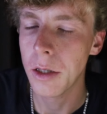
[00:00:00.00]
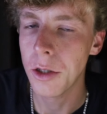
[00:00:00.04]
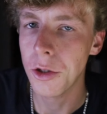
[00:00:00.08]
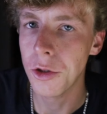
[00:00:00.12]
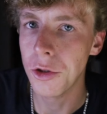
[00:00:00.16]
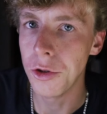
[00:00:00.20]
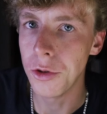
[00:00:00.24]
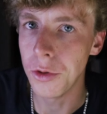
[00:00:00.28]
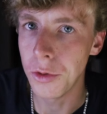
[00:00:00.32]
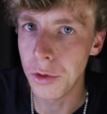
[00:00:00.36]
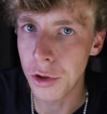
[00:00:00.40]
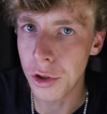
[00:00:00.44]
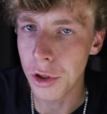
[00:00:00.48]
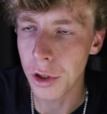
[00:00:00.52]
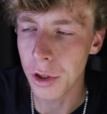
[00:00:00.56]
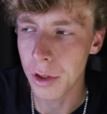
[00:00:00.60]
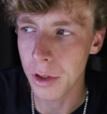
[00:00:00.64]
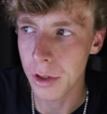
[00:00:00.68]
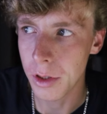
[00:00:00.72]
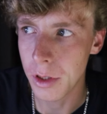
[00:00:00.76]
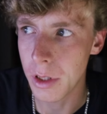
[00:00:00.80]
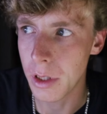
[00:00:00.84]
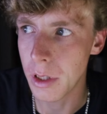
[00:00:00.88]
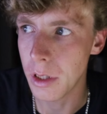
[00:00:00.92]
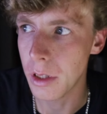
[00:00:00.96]
New
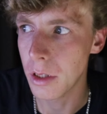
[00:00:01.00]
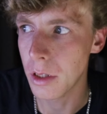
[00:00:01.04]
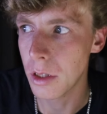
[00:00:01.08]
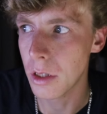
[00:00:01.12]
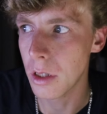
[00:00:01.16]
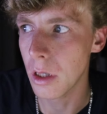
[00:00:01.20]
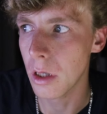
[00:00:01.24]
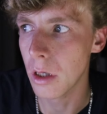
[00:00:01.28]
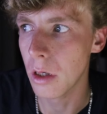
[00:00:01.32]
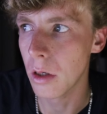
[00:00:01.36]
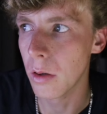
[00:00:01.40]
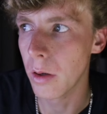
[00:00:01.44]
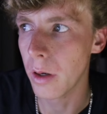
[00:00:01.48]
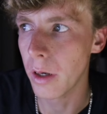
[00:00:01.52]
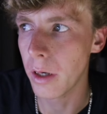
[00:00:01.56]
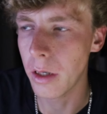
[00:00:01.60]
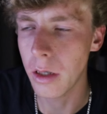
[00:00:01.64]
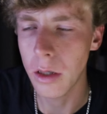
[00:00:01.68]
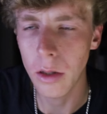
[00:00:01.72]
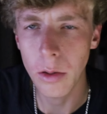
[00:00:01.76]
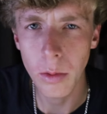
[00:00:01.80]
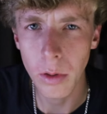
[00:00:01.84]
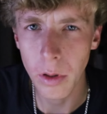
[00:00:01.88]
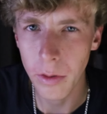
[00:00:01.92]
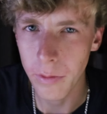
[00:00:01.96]
Jersey. So I
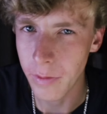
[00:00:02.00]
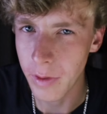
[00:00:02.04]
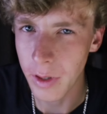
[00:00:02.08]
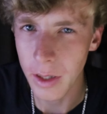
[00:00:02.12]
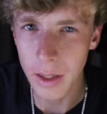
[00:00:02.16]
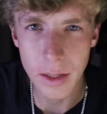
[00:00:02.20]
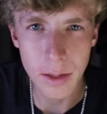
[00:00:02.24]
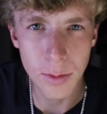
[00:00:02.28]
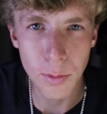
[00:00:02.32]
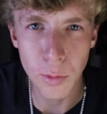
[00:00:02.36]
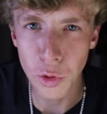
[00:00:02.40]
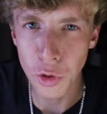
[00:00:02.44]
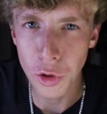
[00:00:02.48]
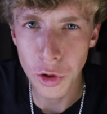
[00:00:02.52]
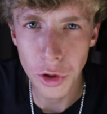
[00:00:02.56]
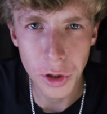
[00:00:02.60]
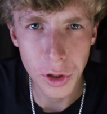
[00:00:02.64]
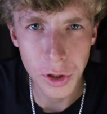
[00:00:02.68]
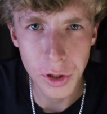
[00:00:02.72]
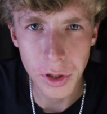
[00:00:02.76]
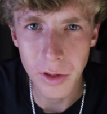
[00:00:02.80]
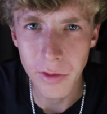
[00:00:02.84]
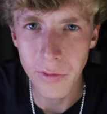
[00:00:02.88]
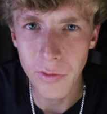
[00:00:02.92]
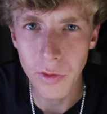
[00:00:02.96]
know I've got some New
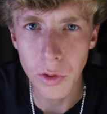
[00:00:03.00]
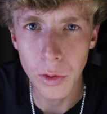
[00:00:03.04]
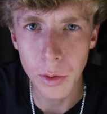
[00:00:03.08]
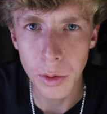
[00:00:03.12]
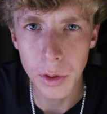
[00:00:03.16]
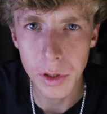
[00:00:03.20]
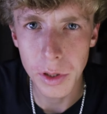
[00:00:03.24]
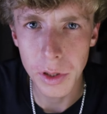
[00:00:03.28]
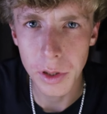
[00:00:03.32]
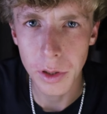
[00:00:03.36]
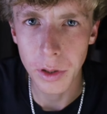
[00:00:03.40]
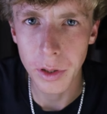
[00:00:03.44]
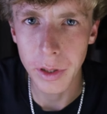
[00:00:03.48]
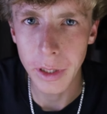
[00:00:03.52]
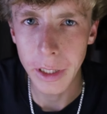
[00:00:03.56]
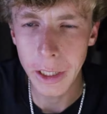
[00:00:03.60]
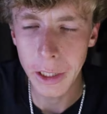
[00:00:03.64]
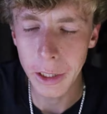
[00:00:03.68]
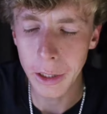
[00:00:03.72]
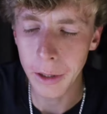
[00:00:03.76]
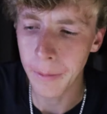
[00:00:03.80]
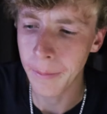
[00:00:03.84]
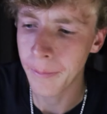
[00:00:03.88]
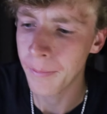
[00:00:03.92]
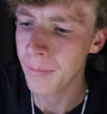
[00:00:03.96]
Jersey viewers on
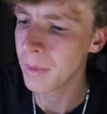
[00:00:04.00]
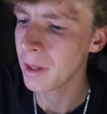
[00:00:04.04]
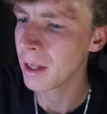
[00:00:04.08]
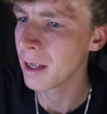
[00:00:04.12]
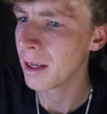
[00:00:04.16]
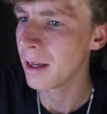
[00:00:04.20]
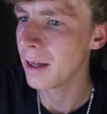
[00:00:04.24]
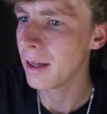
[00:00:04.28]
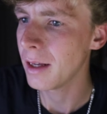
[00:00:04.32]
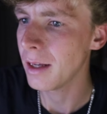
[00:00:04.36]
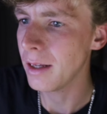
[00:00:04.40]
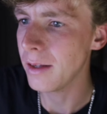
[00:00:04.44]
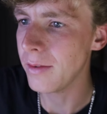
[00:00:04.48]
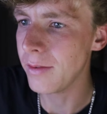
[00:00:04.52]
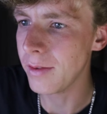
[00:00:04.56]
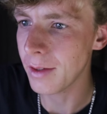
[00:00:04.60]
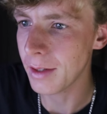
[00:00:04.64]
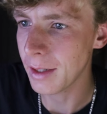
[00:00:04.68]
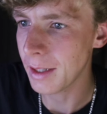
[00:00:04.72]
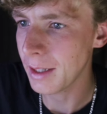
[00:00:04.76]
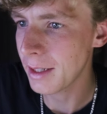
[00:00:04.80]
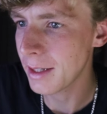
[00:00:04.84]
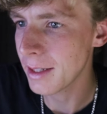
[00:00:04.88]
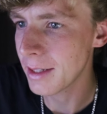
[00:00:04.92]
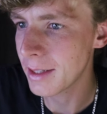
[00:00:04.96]
here. If you
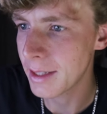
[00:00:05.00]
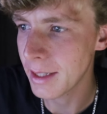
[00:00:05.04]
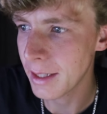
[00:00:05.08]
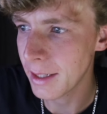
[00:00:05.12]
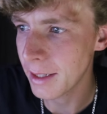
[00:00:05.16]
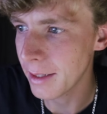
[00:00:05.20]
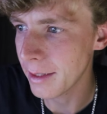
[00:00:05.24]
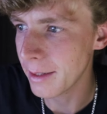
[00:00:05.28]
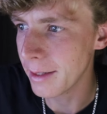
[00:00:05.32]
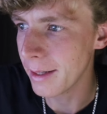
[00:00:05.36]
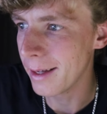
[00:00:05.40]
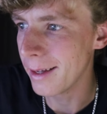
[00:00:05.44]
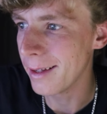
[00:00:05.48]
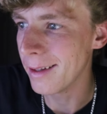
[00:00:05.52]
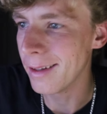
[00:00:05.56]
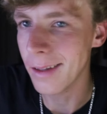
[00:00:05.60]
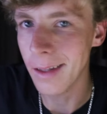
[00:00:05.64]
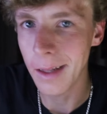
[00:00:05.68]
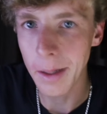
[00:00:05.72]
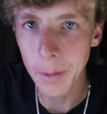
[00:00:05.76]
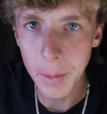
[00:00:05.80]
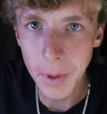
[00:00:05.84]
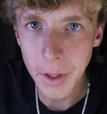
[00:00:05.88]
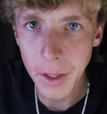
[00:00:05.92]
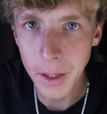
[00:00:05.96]
like the sound of that,
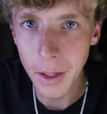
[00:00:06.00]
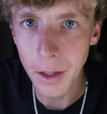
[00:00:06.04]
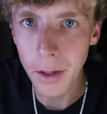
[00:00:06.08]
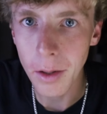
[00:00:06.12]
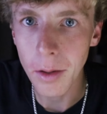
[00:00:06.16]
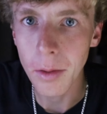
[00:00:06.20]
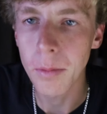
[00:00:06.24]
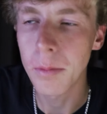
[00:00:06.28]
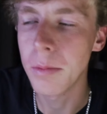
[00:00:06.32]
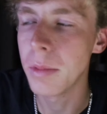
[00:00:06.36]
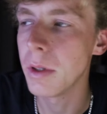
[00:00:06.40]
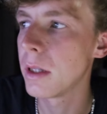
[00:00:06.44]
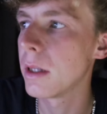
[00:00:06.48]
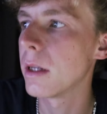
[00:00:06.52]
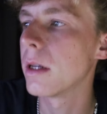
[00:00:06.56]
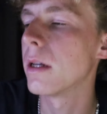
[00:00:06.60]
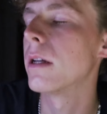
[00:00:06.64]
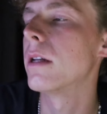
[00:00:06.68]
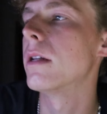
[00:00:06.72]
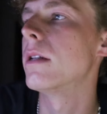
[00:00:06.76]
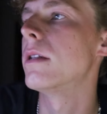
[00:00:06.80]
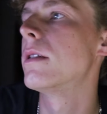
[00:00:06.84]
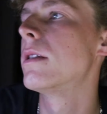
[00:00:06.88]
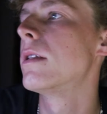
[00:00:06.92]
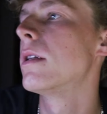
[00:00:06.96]
let me know,
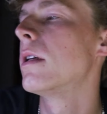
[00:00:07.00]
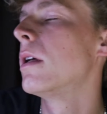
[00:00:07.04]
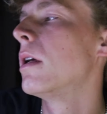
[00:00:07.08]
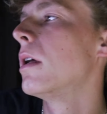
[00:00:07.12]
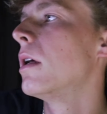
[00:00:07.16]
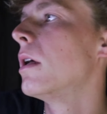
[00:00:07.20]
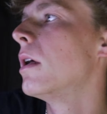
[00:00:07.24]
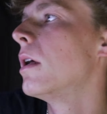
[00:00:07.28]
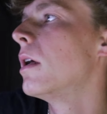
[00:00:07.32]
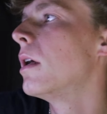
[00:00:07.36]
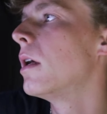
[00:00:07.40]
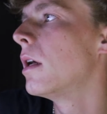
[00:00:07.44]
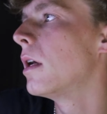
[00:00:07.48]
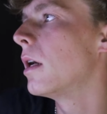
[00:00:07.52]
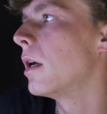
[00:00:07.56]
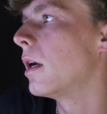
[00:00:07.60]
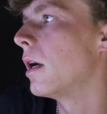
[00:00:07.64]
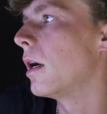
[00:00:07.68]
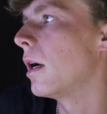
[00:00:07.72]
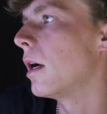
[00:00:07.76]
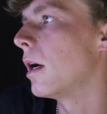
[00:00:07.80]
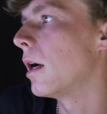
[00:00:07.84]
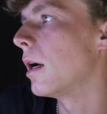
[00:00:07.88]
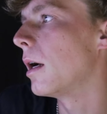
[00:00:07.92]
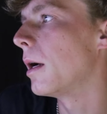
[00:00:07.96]
because
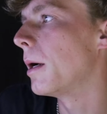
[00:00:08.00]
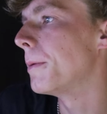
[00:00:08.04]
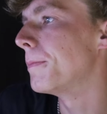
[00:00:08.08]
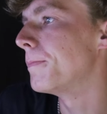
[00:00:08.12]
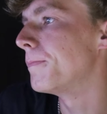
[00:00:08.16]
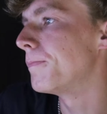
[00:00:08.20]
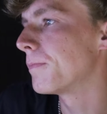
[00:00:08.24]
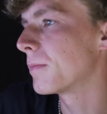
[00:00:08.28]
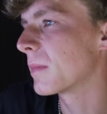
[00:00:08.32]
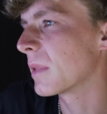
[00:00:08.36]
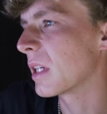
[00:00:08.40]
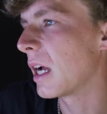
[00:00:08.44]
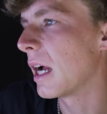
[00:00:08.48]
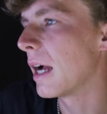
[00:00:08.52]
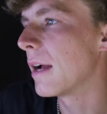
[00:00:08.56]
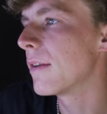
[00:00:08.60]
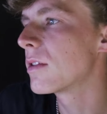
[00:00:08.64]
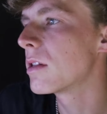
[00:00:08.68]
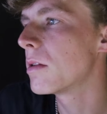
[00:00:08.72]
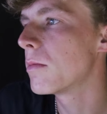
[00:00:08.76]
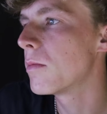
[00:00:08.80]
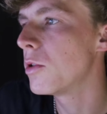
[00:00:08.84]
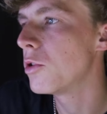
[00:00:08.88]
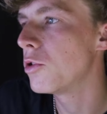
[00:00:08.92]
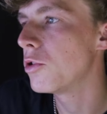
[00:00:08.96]
I have
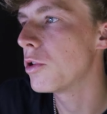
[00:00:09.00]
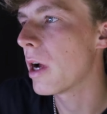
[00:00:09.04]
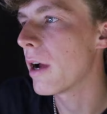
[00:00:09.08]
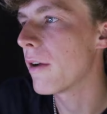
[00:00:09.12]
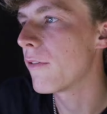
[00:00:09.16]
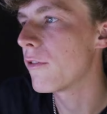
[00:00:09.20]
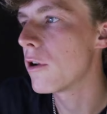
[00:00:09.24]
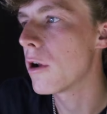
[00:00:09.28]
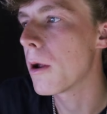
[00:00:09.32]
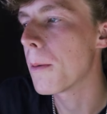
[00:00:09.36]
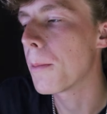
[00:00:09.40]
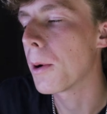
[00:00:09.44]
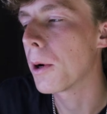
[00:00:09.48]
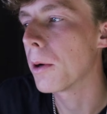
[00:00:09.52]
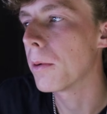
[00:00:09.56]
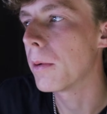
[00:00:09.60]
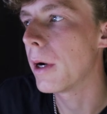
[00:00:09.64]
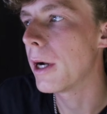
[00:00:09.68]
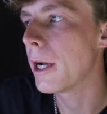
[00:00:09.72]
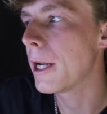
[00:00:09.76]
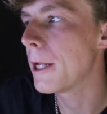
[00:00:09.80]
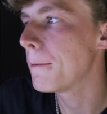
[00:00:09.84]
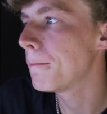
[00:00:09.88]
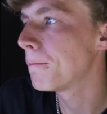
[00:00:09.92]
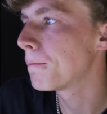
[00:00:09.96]
something drafted up
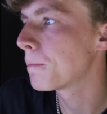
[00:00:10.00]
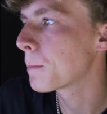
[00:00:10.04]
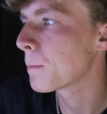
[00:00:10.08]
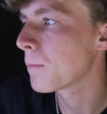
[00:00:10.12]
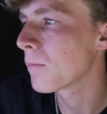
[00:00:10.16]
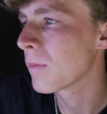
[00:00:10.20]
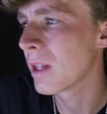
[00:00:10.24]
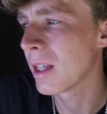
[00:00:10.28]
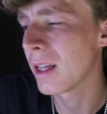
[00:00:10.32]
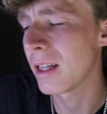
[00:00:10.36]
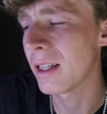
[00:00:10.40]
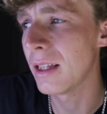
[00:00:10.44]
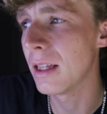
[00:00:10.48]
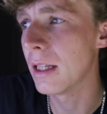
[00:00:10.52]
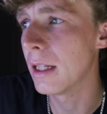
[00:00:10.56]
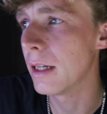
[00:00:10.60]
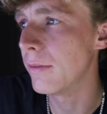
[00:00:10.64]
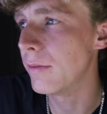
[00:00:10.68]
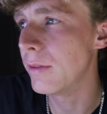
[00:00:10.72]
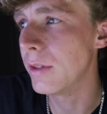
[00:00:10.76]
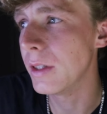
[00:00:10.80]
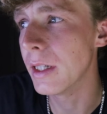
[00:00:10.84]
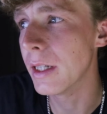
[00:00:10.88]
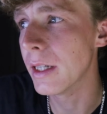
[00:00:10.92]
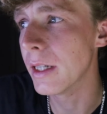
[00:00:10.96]
already. I'd
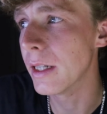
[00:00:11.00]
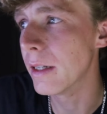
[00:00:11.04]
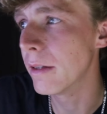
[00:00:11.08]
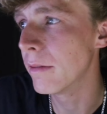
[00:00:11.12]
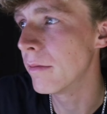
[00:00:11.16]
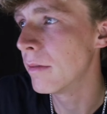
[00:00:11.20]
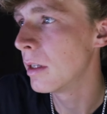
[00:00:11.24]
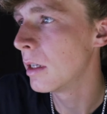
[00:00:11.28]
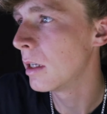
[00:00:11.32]
love to get it